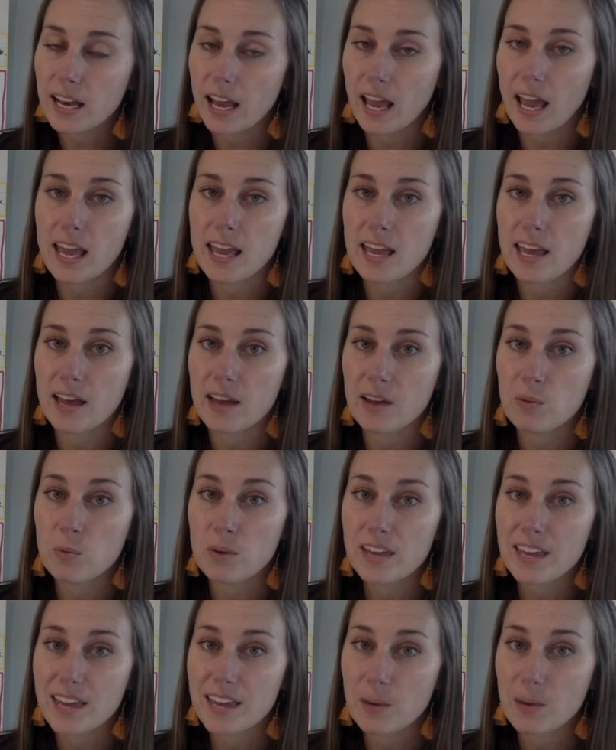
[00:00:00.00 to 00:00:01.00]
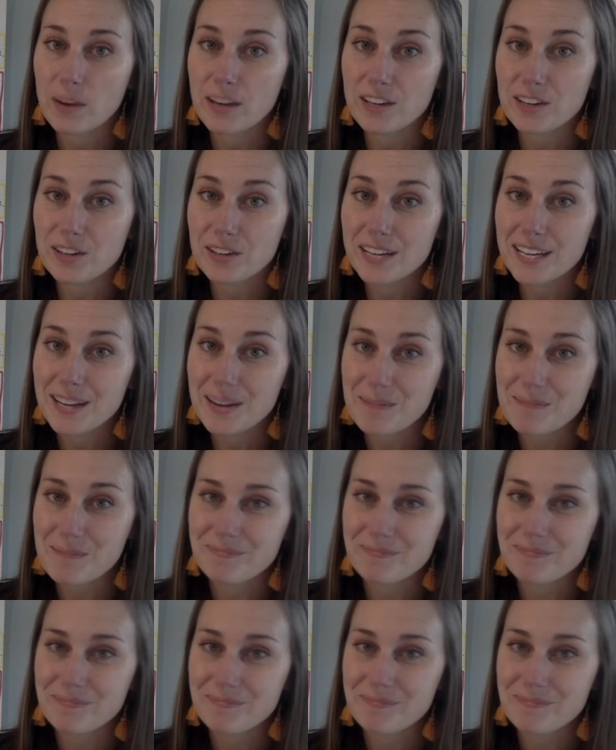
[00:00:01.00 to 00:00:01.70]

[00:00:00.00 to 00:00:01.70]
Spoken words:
and we can't wait to read them.